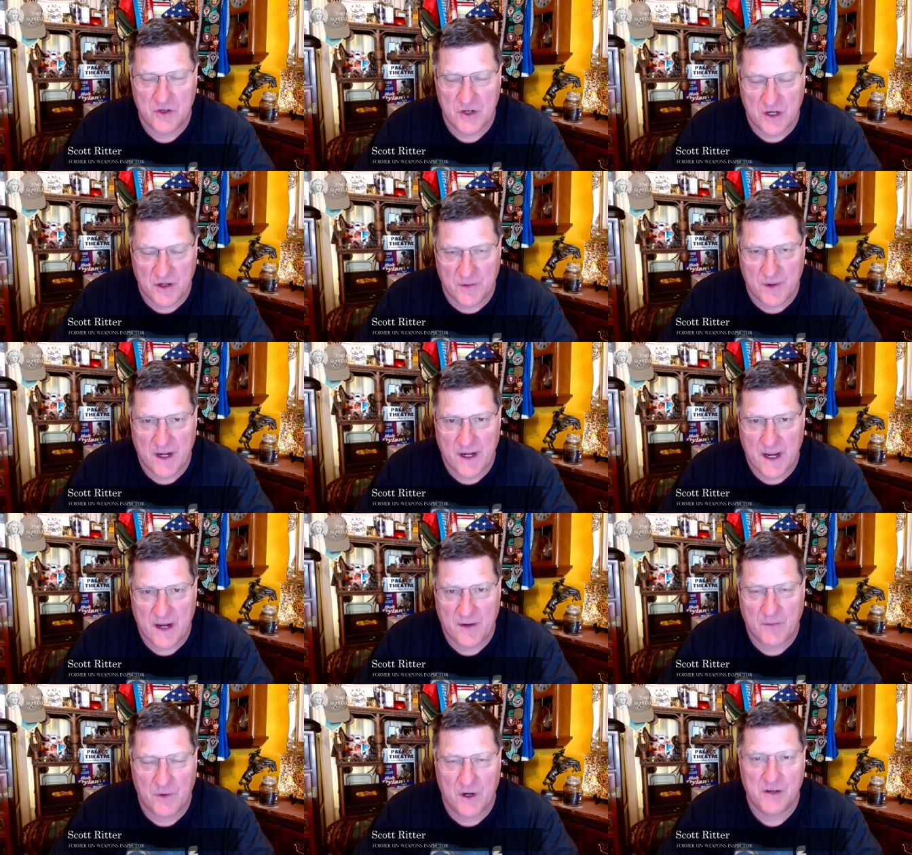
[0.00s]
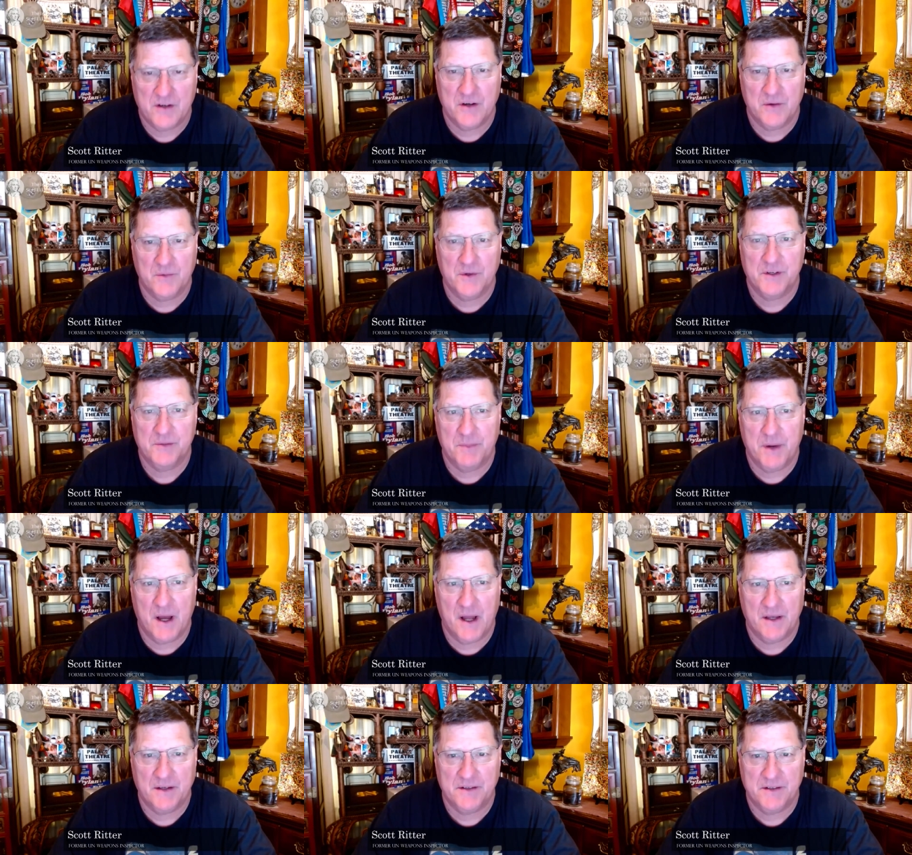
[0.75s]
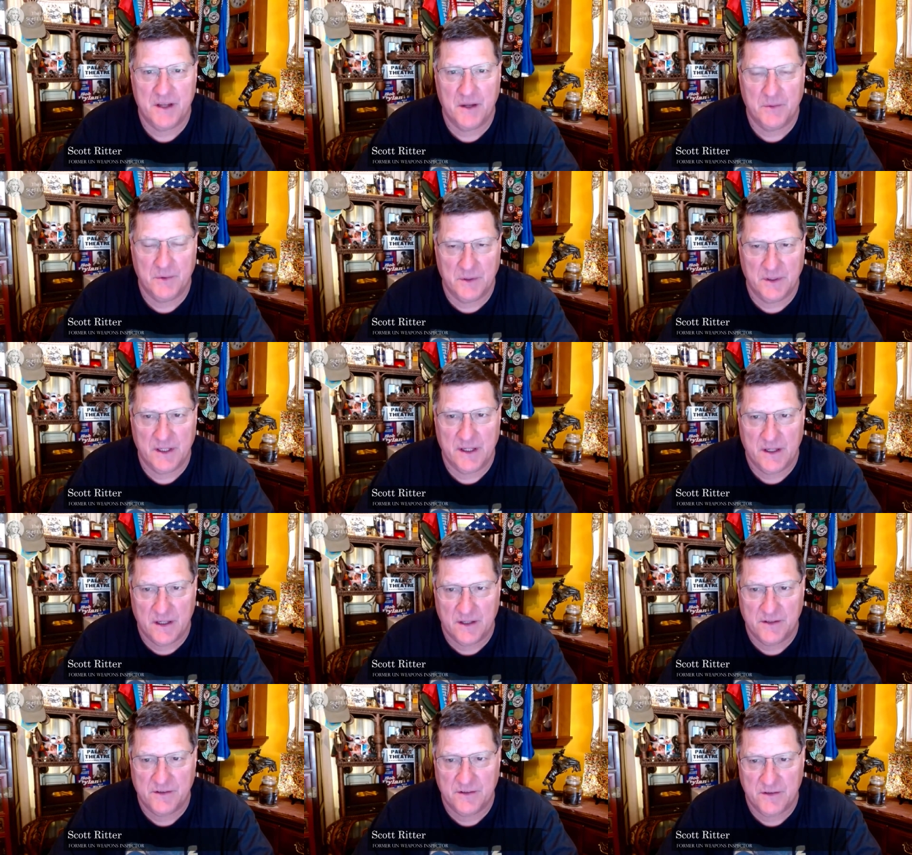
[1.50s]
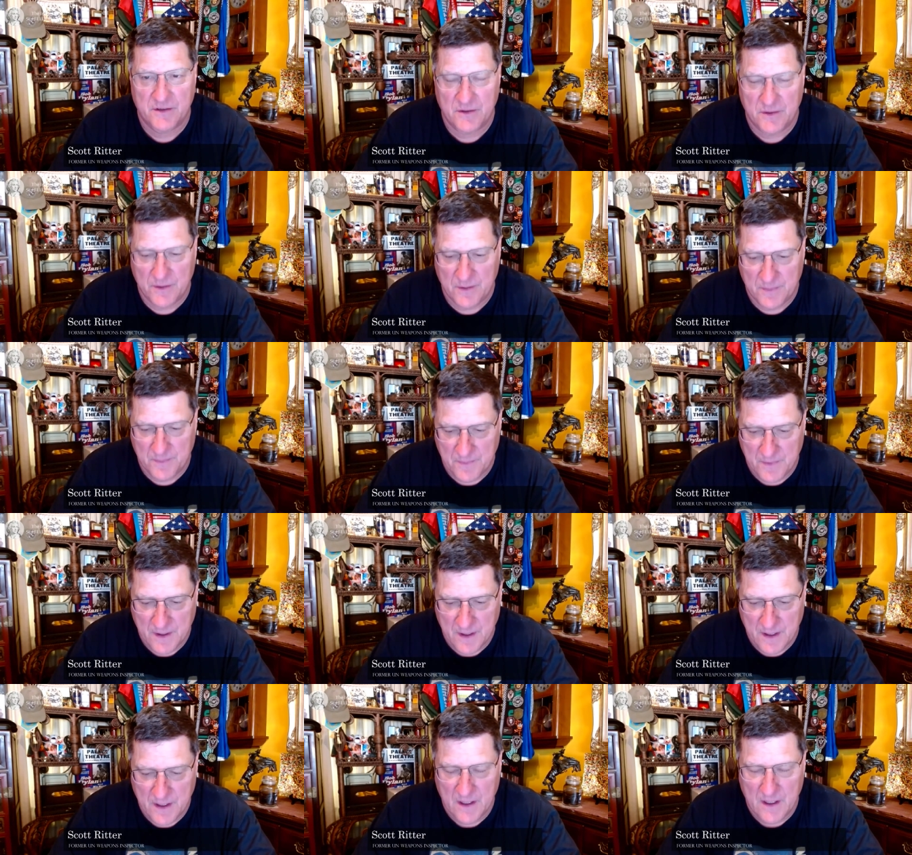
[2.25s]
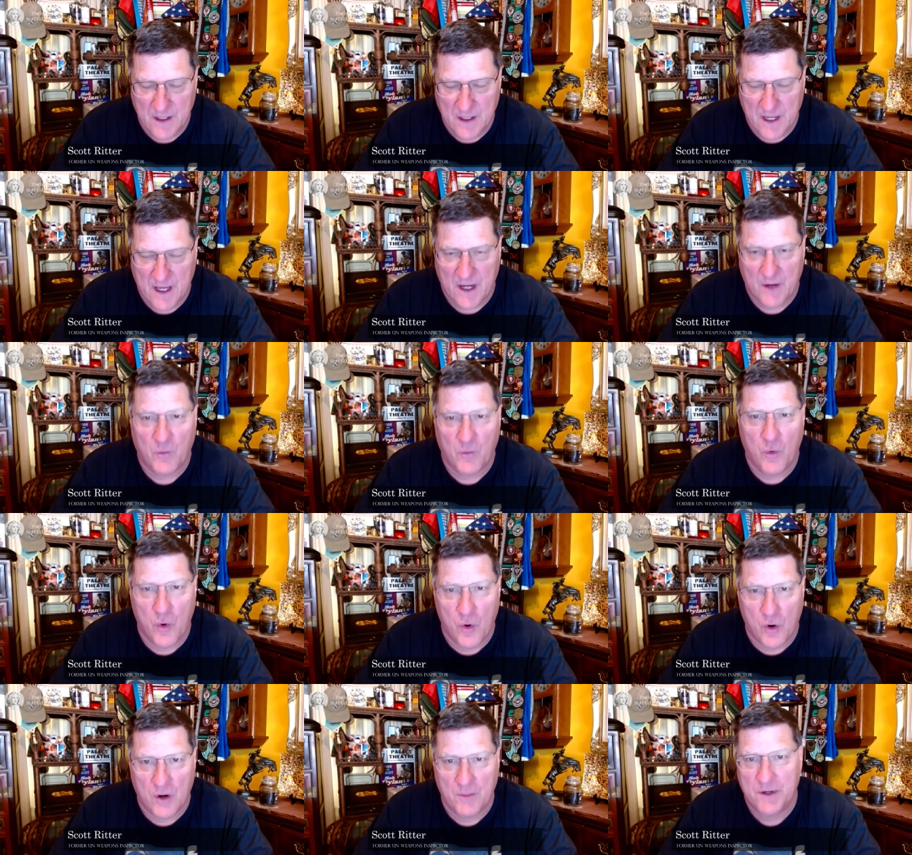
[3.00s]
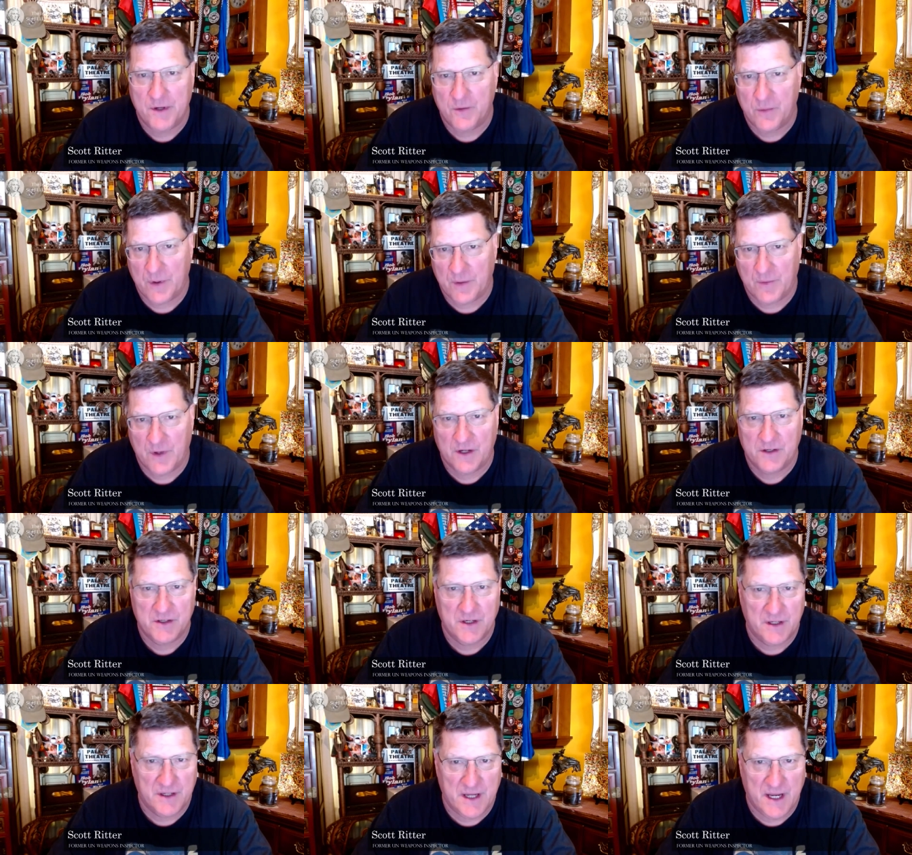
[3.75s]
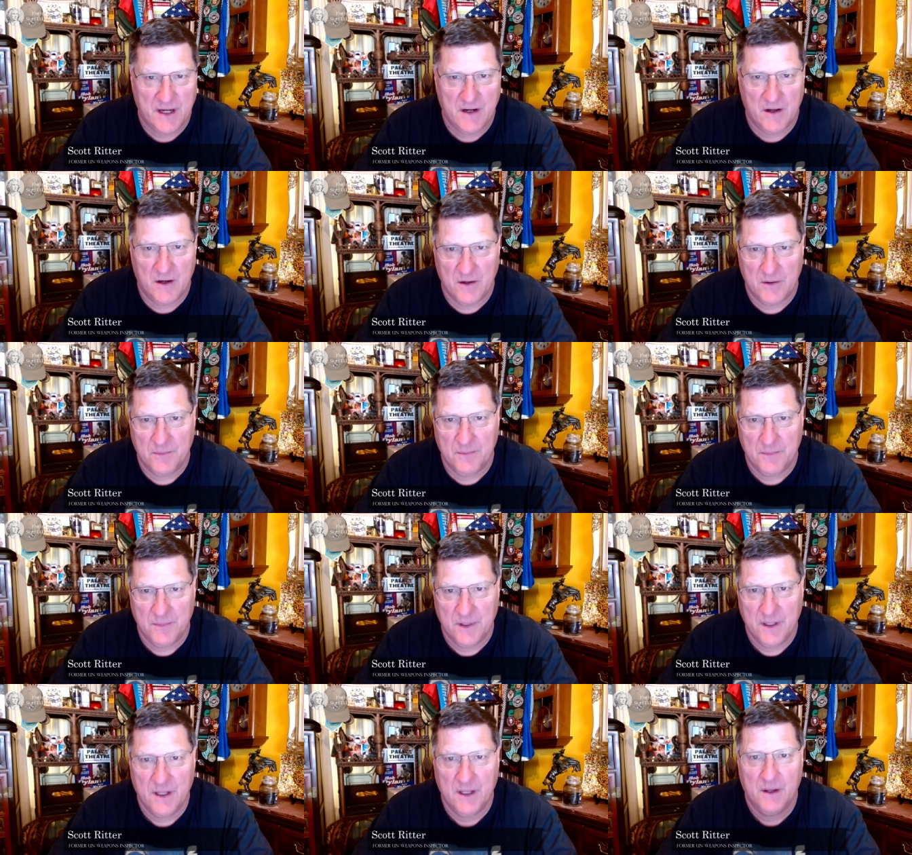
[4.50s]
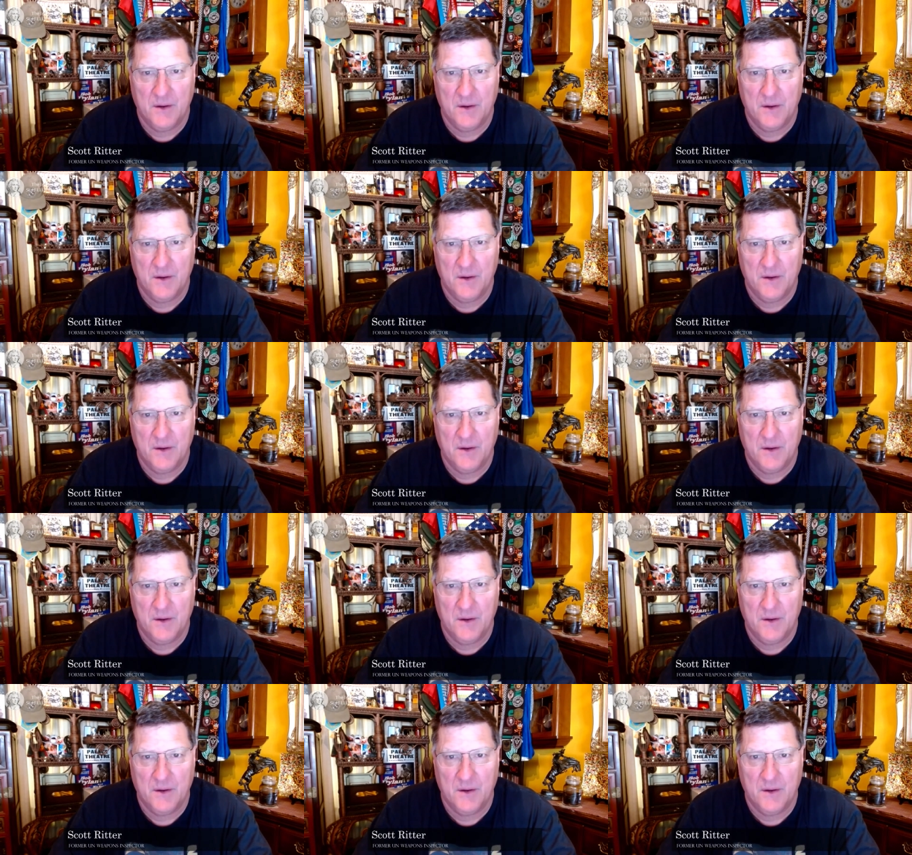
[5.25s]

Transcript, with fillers: generate a Russian response that will lead us to a war between Russia and NATO,